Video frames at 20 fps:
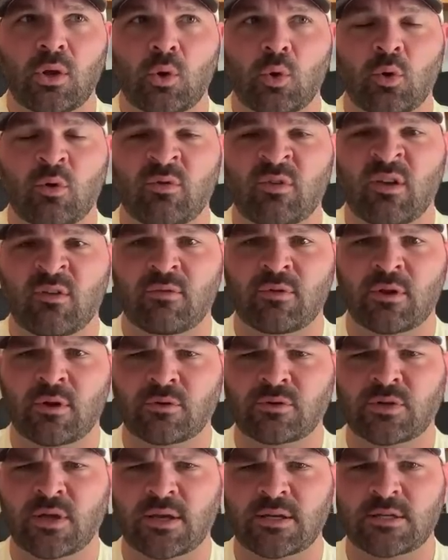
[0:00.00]
who have given
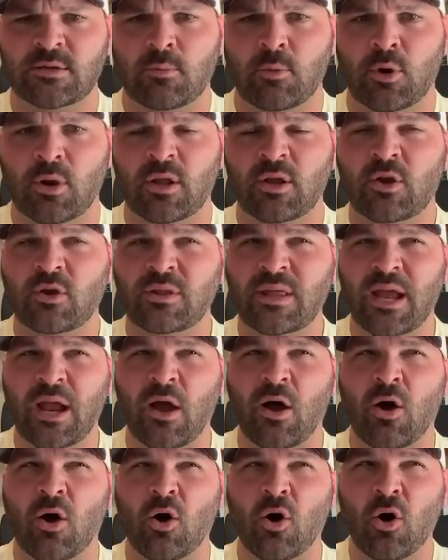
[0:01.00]
their testimony, like, could
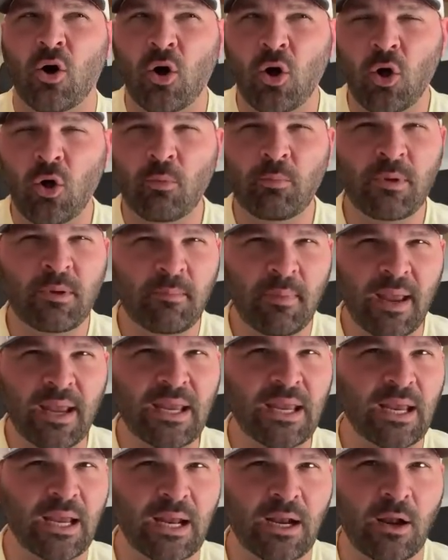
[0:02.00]
they all be
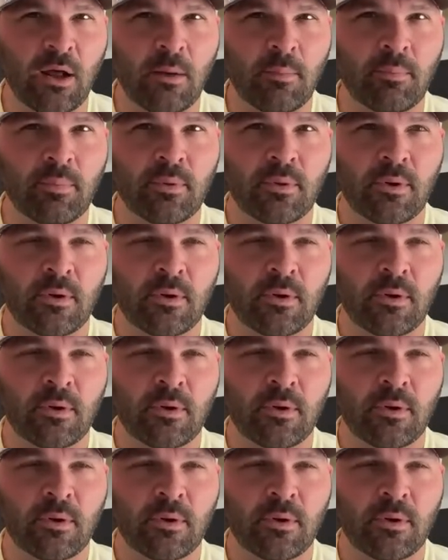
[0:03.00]
making it up?